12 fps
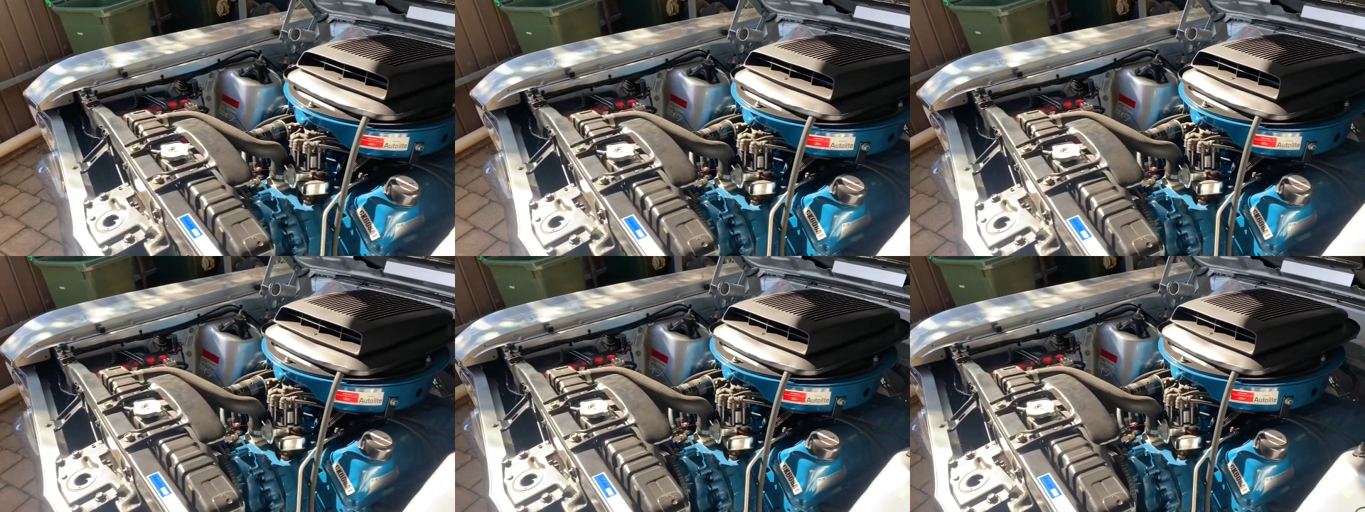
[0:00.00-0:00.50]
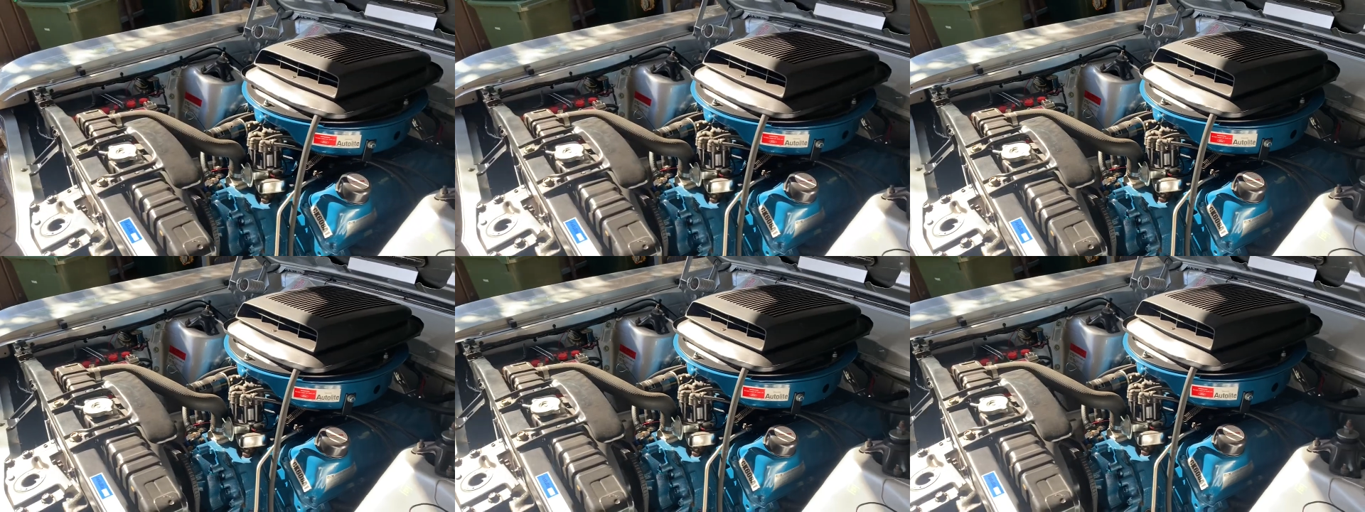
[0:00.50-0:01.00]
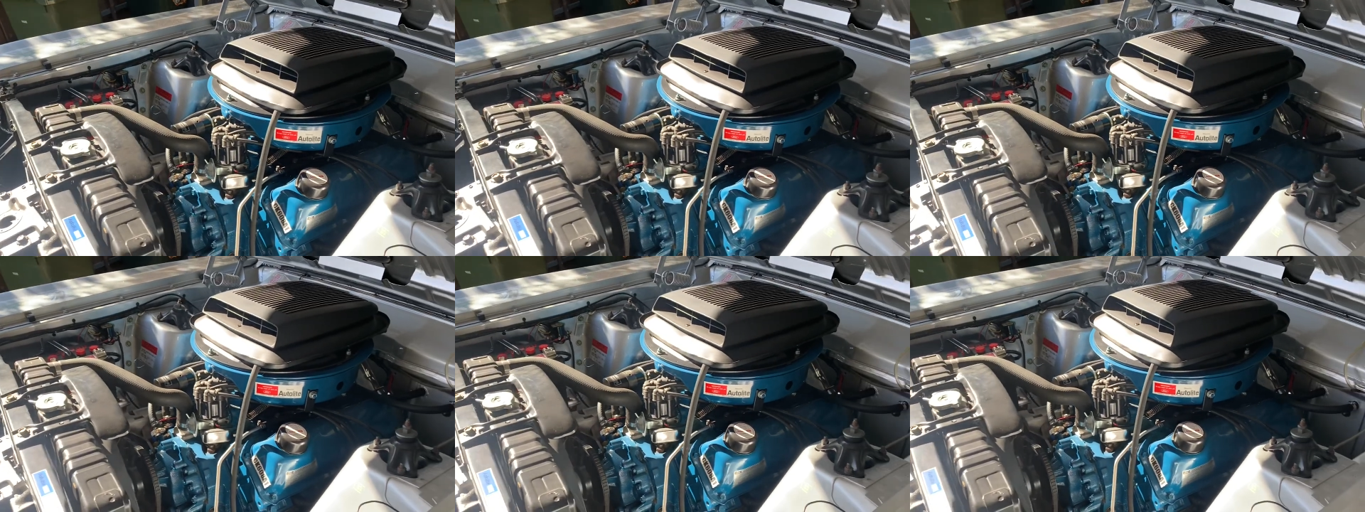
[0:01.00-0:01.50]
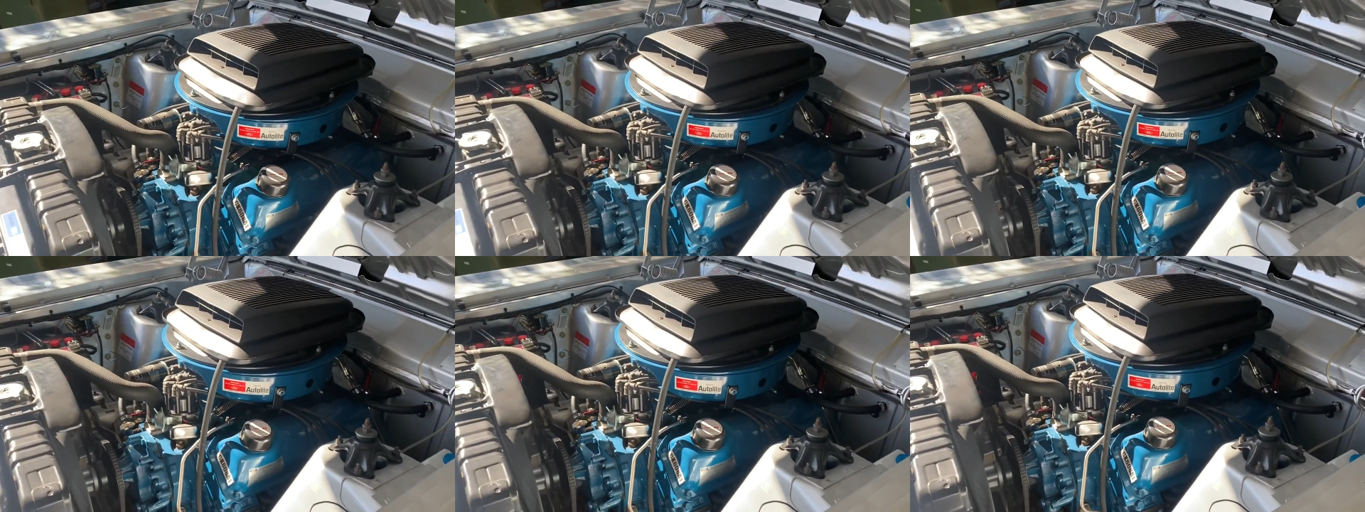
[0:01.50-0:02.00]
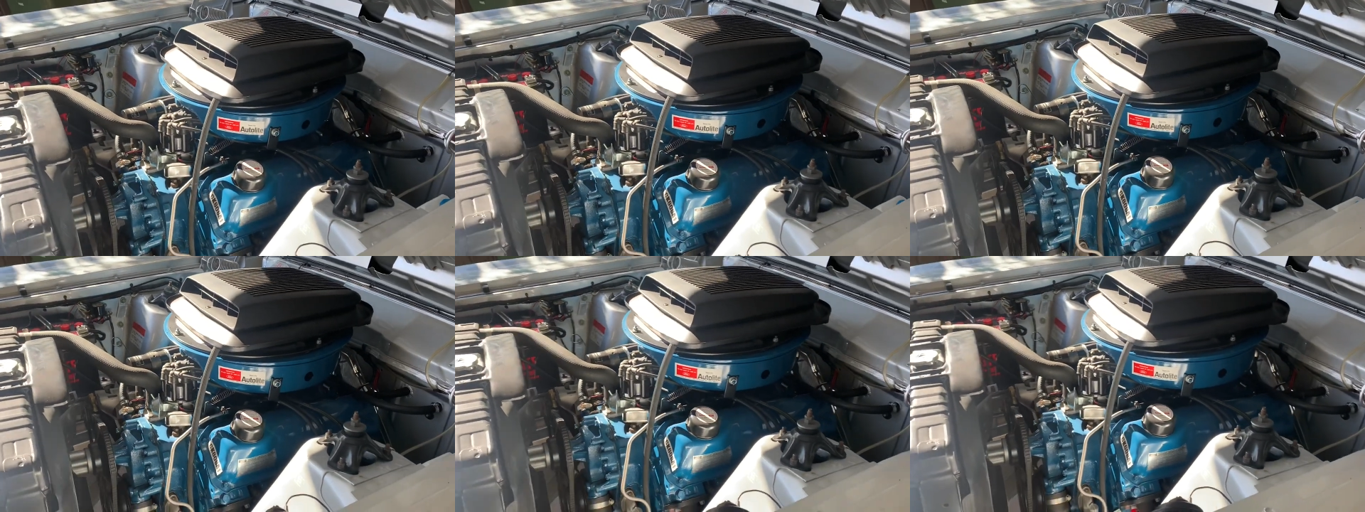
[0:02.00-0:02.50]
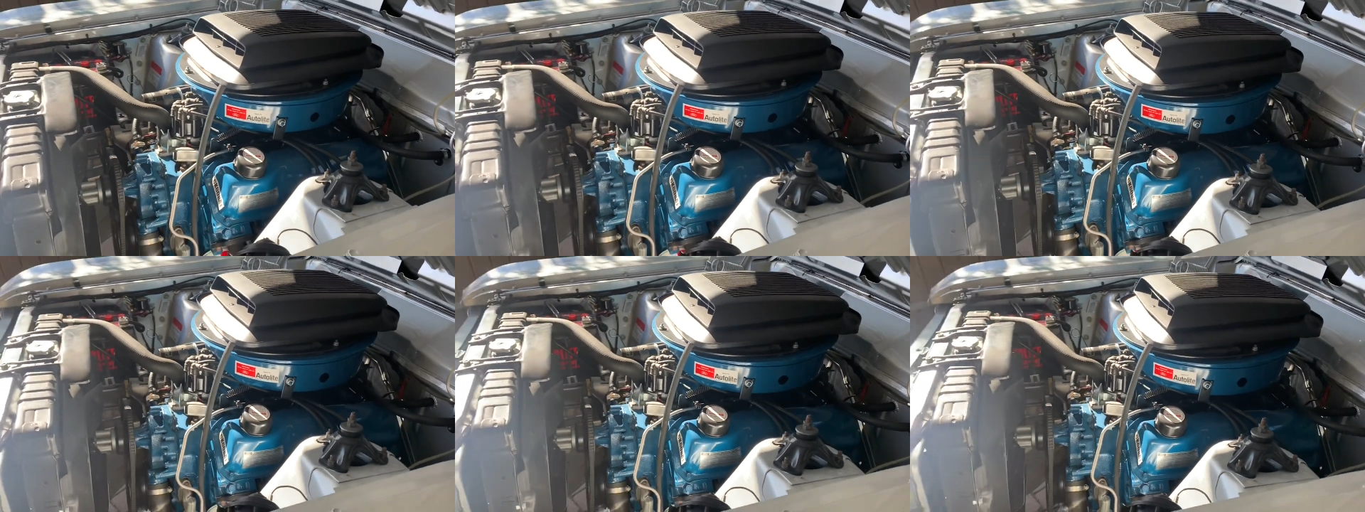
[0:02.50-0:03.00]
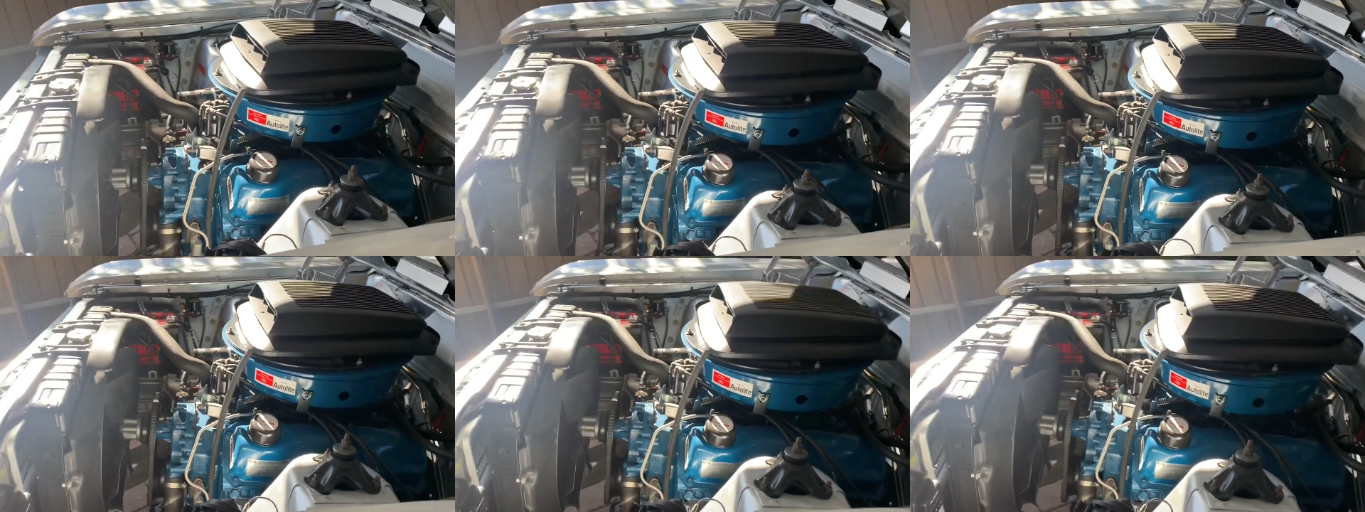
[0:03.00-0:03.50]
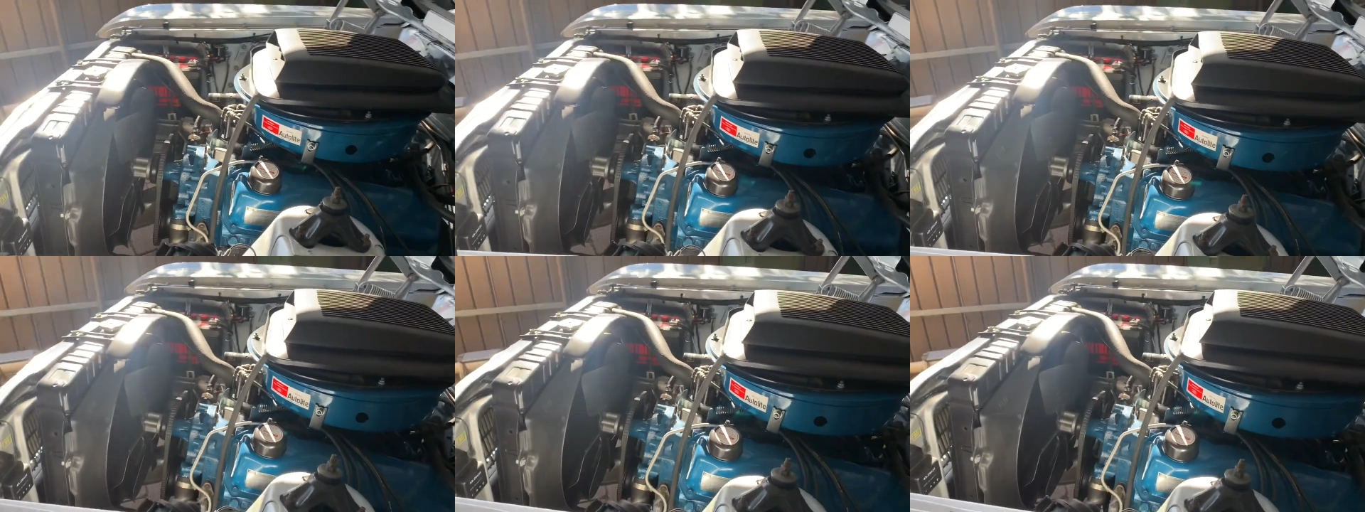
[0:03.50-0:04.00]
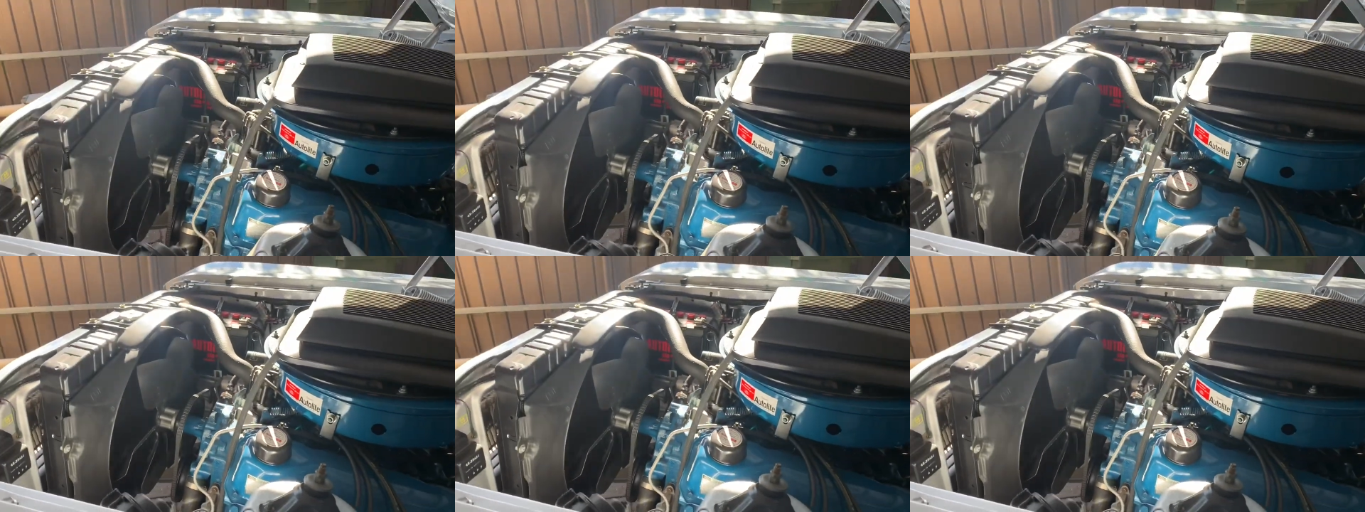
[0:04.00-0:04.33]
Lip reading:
[unreadable: no face in view]